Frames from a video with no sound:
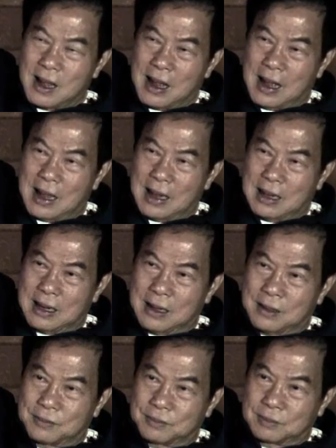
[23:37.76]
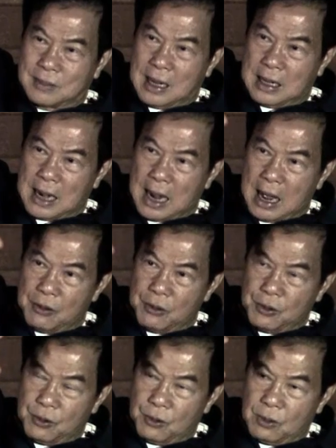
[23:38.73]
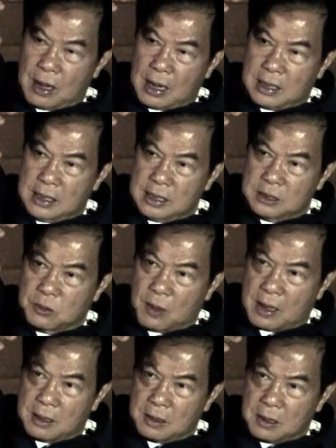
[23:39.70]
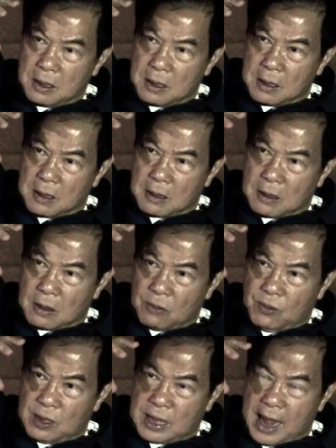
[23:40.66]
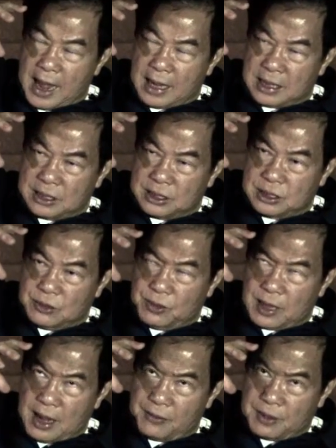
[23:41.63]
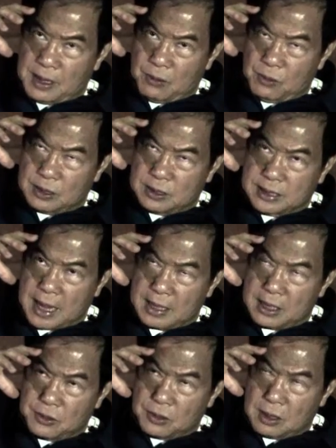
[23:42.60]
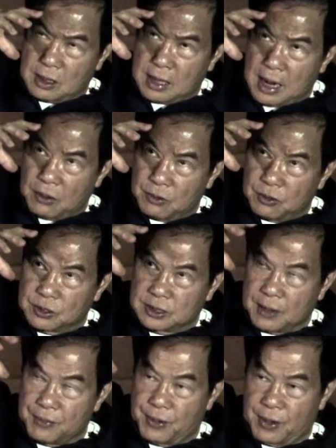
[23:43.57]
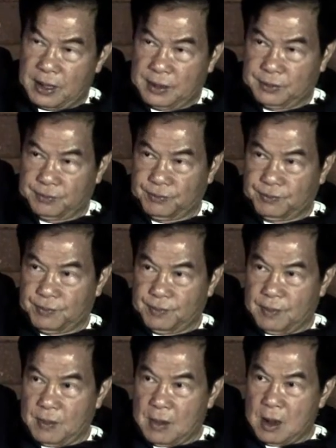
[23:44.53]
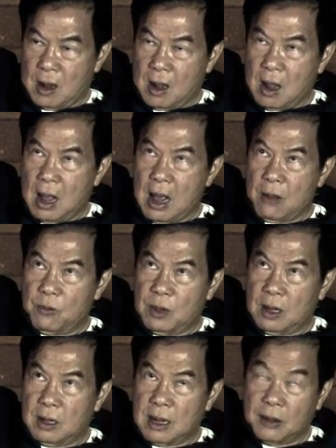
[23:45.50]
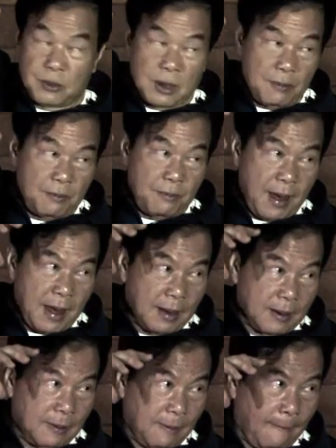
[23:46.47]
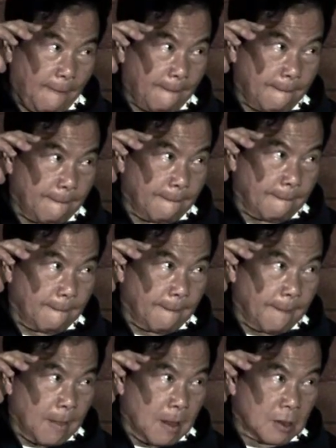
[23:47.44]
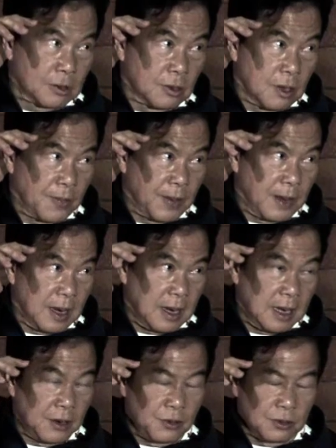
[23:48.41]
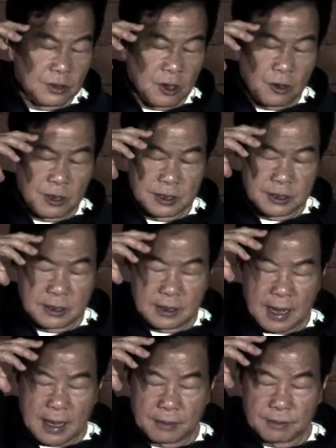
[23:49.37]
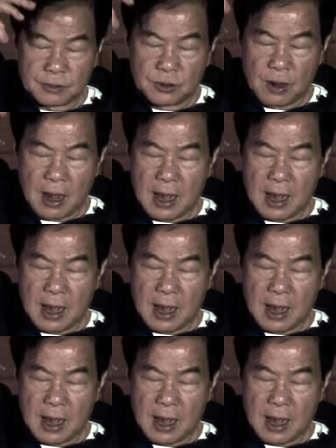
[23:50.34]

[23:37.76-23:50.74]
And now and this one, with the energy, with everything, we started to learn how to separate. And we learn how to come back. So the beginning, you got to see that you